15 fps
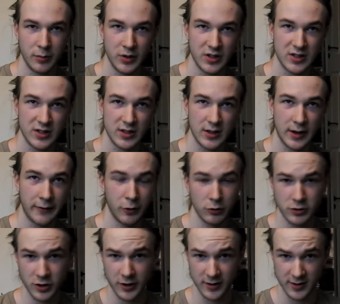But
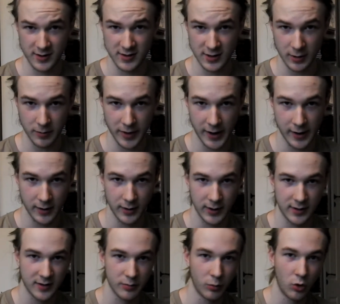evolution doesn't stop there.
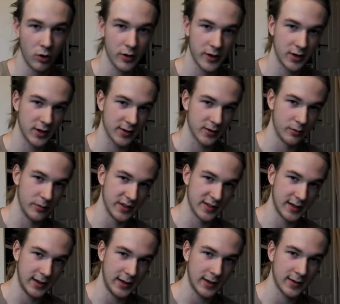It's more than just the
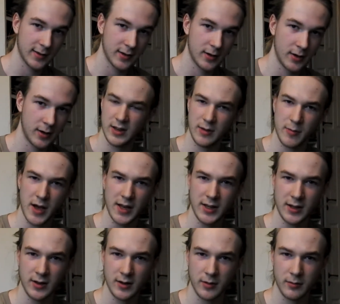mistakes.
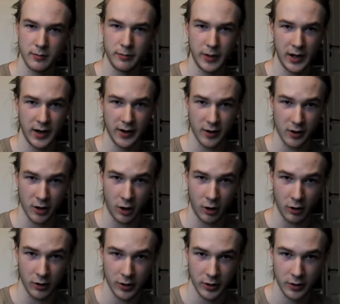Imagine building a
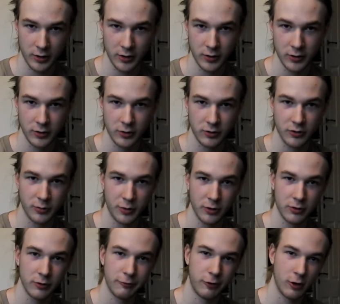car. You're
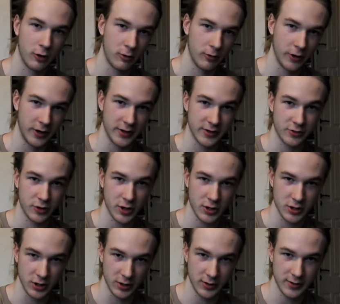supposed to follow the
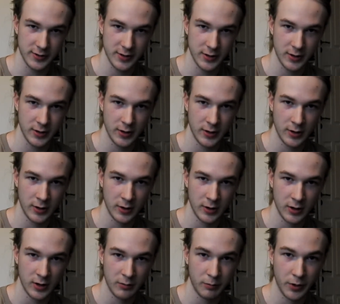instructions,
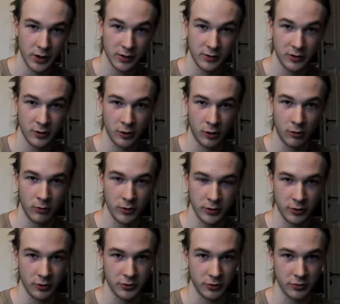but you know,
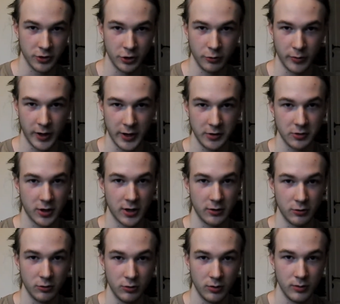you're human and you can
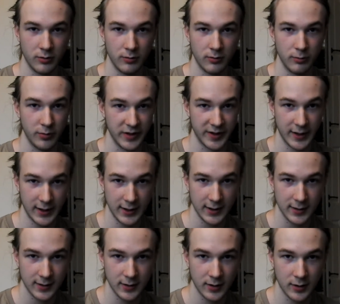do
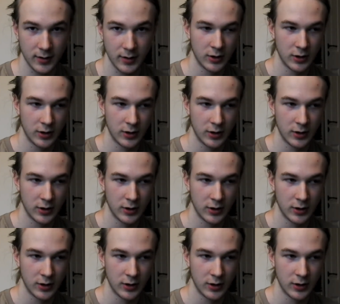mistakes.